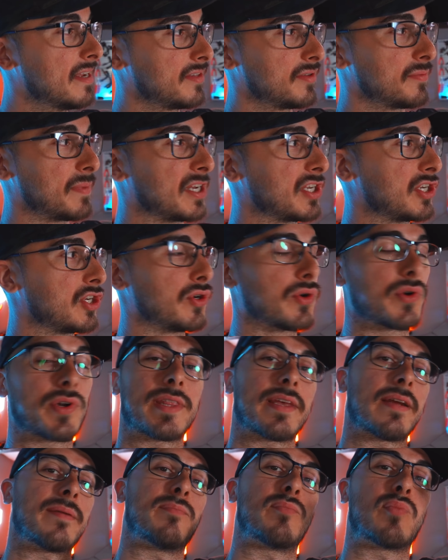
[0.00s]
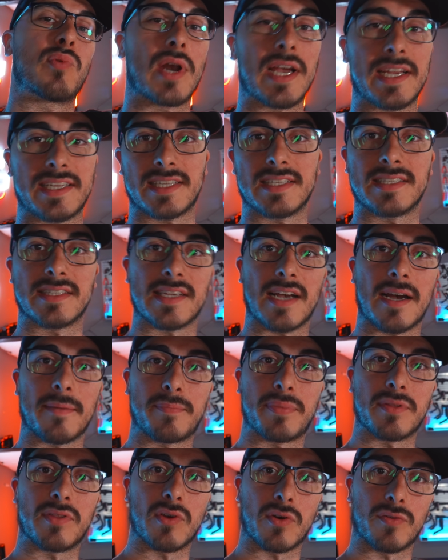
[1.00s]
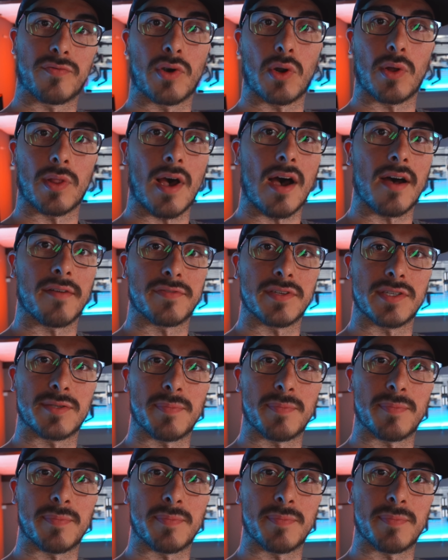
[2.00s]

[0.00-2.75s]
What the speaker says: to make sure that it brightens up the overall office